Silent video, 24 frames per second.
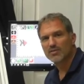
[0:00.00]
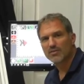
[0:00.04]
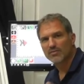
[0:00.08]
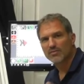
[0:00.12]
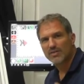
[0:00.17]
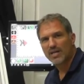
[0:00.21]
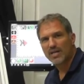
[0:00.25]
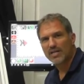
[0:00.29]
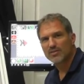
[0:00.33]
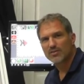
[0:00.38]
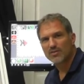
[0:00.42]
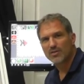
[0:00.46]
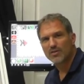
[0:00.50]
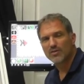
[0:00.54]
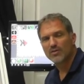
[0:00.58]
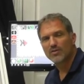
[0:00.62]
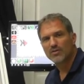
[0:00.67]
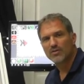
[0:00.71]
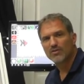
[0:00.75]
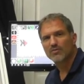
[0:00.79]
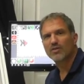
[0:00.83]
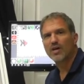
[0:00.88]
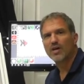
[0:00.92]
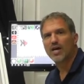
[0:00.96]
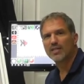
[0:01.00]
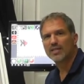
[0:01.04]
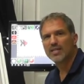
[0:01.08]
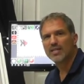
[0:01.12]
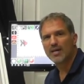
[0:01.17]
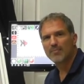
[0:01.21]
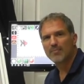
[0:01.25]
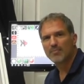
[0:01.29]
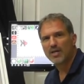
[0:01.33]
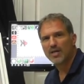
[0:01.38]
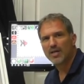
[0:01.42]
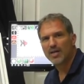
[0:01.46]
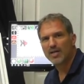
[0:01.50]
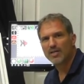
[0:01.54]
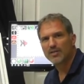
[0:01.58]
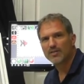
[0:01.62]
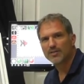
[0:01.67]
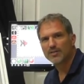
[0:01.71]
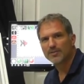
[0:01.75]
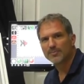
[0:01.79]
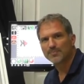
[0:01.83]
So if that's you, you've got that behind you.